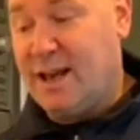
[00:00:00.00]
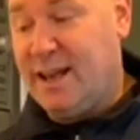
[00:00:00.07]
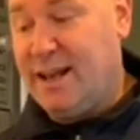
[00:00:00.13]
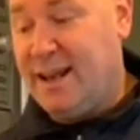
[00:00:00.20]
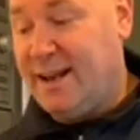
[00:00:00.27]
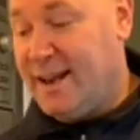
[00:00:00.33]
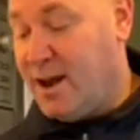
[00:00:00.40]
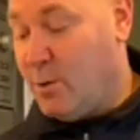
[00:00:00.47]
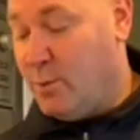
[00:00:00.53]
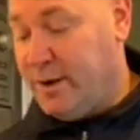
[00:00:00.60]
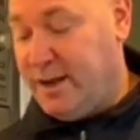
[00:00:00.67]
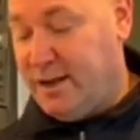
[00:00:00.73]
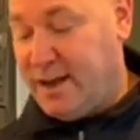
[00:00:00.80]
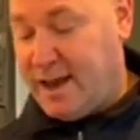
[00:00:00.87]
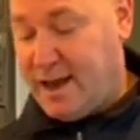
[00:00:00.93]
And then now
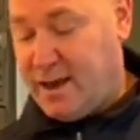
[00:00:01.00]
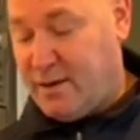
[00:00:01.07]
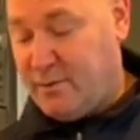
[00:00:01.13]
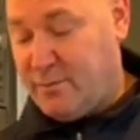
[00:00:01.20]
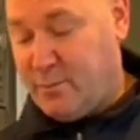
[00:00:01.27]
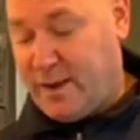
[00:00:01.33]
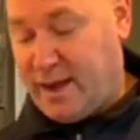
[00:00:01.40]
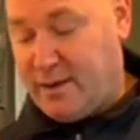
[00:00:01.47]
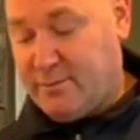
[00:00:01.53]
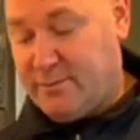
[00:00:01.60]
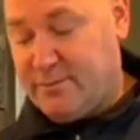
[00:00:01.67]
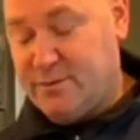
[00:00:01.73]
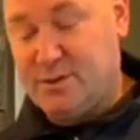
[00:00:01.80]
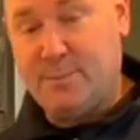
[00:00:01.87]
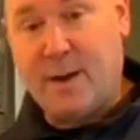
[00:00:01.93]
we
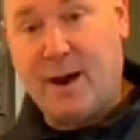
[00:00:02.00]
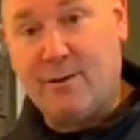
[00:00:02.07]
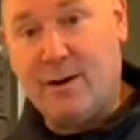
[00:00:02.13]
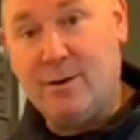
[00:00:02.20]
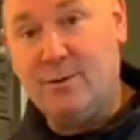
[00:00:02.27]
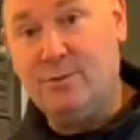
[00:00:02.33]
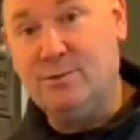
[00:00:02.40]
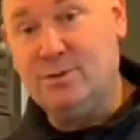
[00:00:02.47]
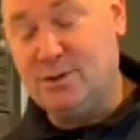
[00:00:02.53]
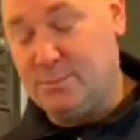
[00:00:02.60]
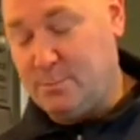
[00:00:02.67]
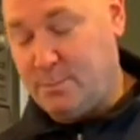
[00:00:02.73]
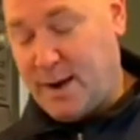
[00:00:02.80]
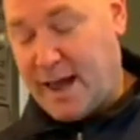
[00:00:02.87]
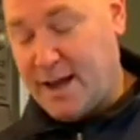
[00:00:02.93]
have sparrows,
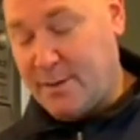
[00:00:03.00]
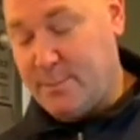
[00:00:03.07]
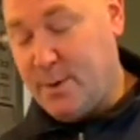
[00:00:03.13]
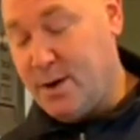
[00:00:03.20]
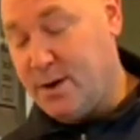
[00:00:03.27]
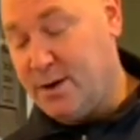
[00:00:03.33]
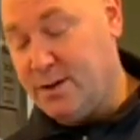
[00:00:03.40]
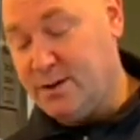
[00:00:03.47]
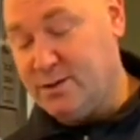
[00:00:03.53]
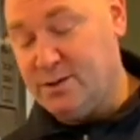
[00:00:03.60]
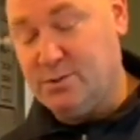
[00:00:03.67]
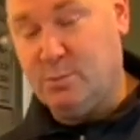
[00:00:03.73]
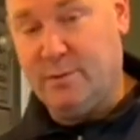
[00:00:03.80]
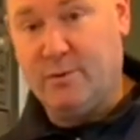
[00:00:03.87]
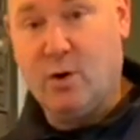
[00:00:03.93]

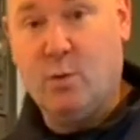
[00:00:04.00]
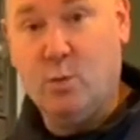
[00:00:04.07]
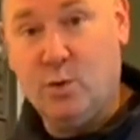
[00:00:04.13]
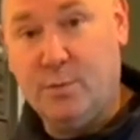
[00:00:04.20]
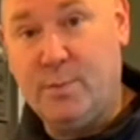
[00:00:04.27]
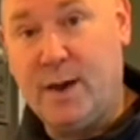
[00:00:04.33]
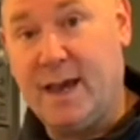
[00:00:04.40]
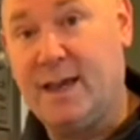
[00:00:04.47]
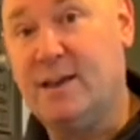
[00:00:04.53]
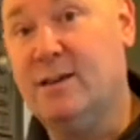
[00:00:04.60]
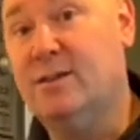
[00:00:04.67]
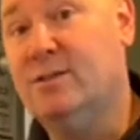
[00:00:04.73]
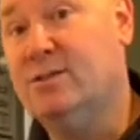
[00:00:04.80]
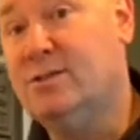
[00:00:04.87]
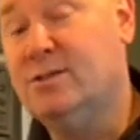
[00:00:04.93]
blackbirds, we've got
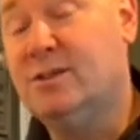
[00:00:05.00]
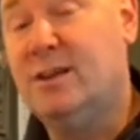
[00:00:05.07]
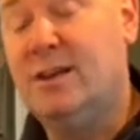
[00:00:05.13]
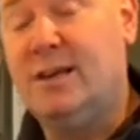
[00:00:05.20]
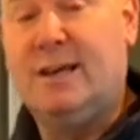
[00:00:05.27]
woodpeckers,